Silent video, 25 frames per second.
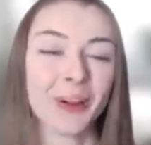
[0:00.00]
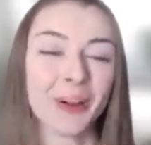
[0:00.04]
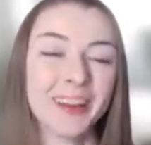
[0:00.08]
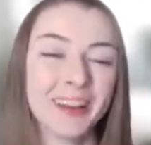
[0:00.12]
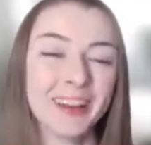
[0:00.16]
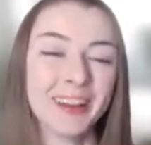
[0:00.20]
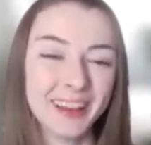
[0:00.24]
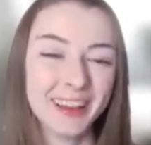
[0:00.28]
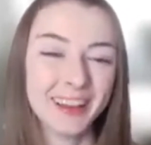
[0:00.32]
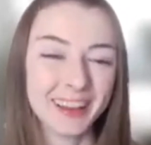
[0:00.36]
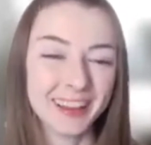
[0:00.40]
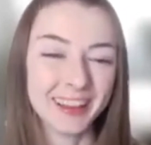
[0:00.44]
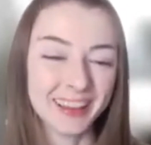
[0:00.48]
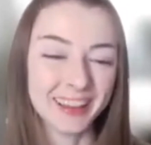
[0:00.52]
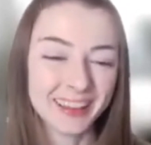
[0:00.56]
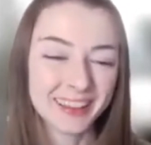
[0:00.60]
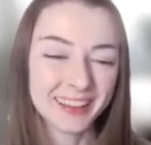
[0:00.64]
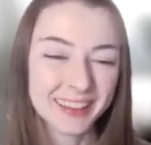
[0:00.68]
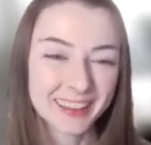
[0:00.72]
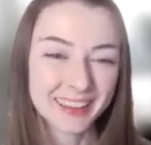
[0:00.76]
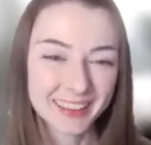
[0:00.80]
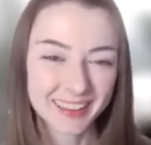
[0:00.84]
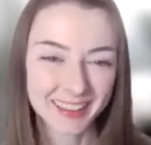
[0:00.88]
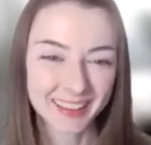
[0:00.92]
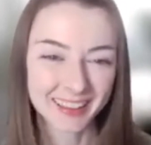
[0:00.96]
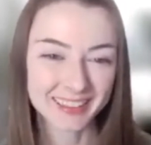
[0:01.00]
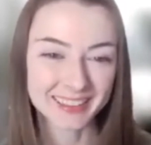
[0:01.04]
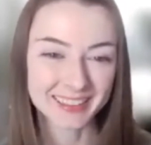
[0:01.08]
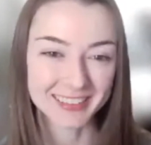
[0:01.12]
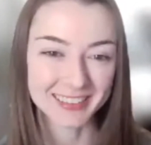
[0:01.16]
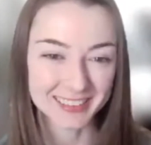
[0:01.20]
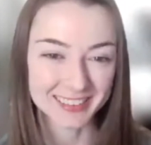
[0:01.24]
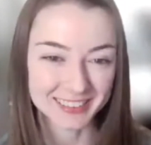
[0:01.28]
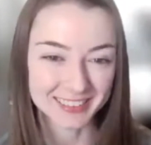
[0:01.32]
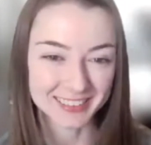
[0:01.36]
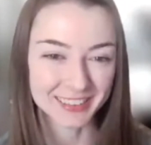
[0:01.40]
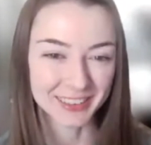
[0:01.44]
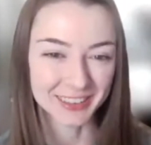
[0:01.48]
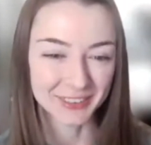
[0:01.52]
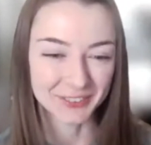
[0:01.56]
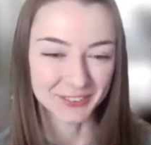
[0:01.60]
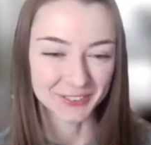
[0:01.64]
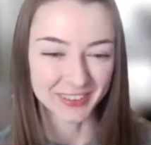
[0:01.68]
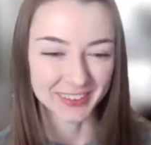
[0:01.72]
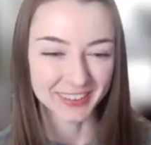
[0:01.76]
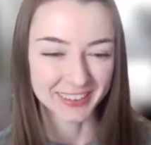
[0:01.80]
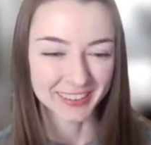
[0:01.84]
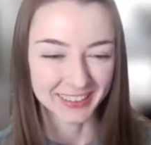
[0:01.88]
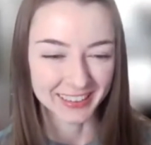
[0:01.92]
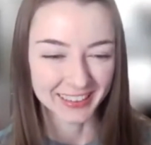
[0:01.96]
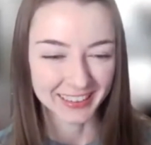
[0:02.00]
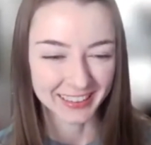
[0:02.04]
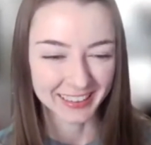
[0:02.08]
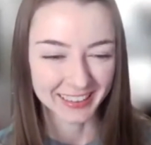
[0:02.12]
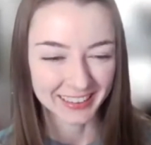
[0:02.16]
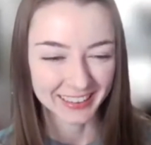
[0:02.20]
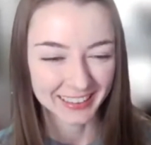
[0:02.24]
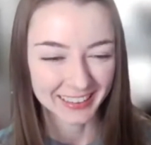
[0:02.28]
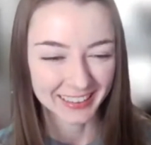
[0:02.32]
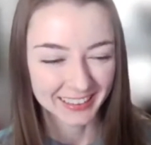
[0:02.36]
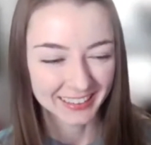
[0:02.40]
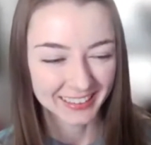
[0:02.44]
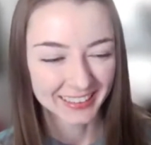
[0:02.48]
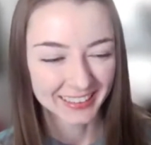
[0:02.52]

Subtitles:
it's such a good feeling.